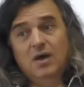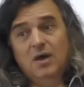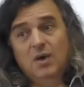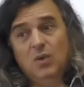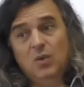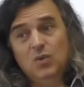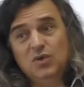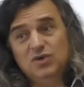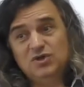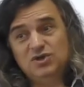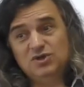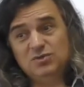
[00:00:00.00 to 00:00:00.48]

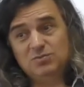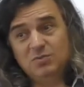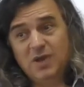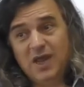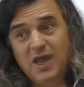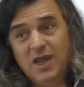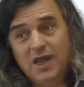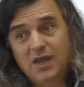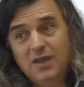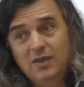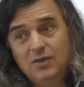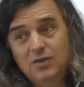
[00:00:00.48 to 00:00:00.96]
which
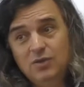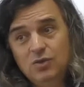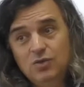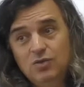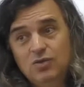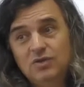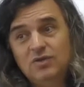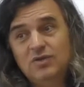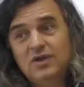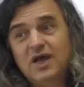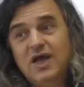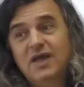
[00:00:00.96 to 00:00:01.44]
may
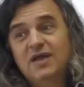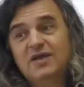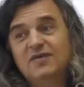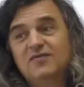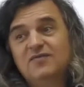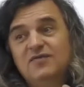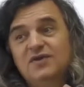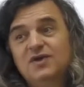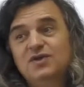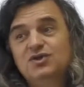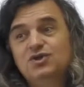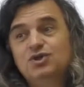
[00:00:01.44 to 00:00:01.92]
look like a
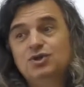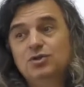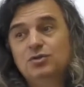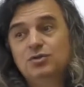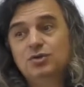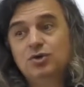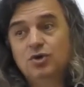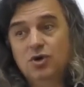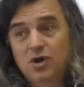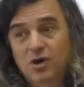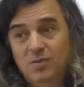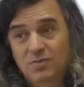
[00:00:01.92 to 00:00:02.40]

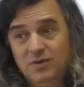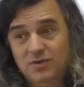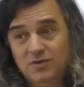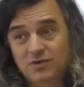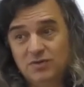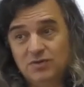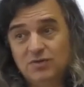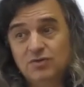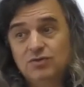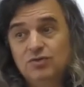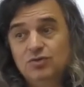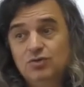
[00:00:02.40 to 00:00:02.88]
virtual
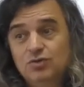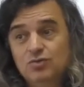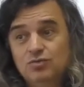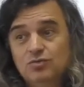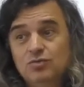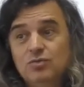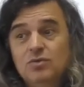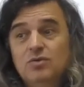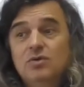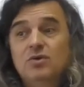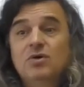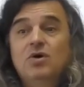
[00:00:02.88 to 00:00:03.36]
command
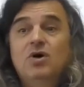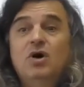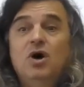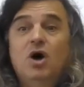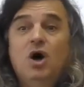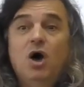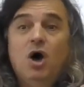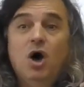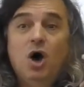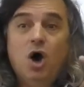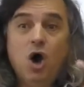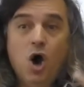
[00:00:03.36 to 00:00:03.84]
to
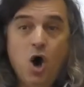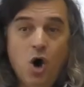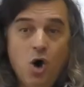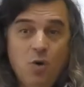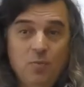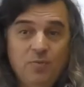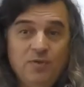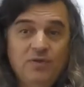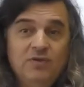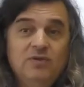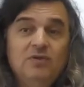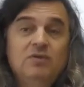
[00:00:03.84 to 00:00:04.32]

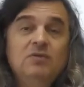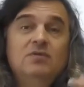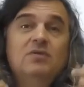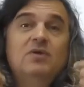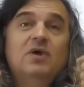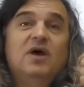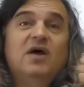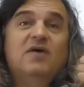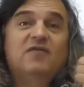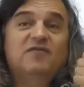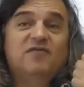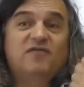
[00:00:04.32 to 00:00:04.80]

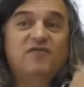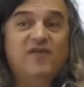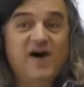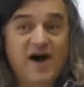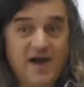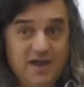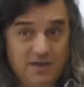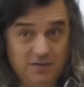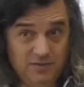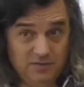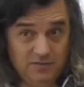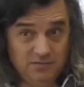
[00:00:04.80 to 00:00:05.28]
open a
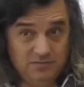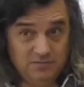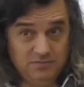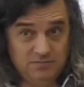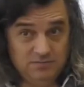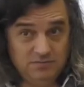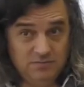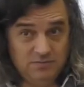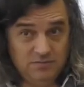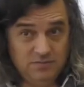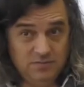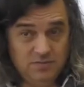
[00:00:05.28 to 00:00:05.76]

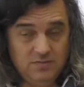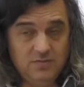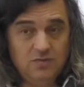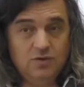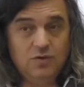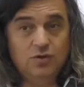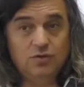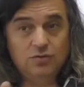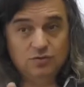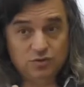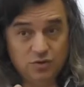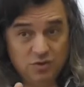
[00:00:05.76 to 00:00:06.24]
file
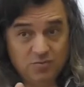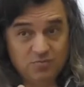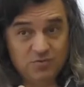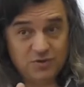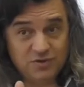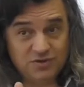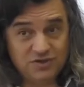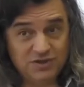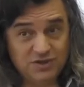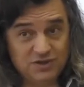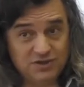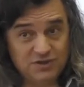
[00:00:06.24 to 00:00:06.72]
on your
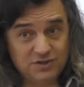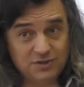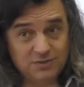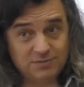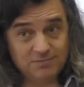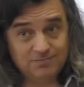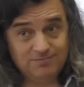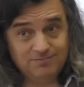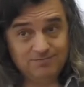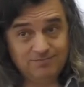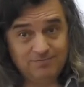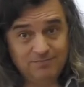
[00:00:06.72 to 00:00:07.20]

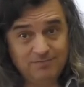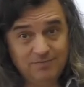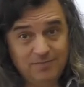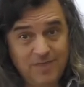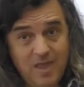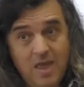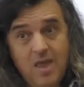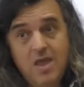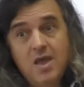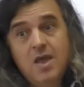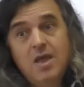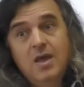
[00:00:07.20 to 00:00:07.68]
processor.
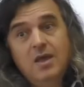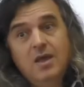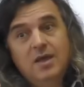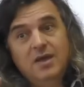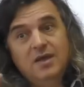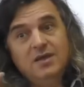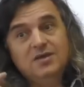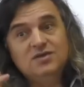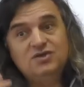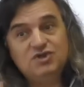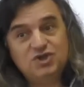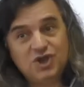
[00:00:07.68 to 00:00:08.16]

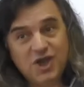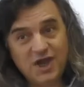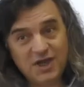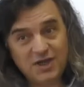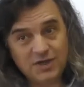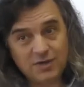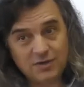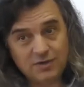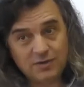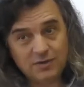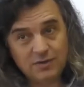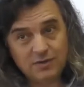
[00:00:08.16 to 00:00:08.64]
In
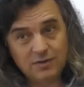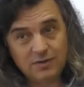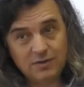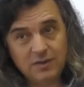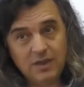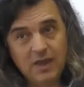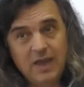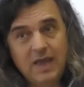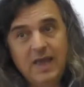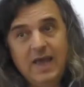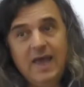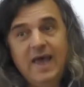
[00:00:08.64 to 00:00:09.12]

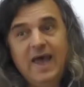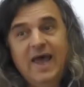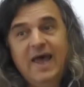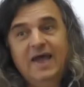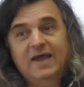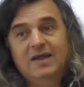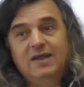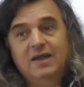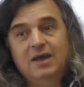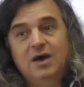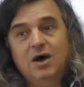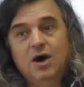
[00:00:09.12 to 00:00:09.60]
general,
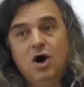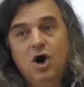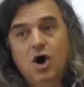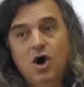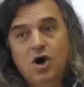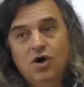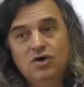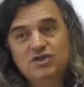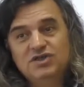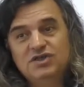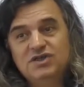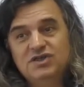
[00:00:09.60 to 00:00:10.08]
an
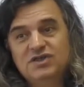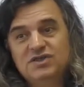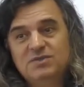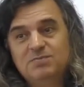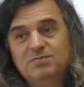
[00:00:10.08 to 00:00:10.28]
OS is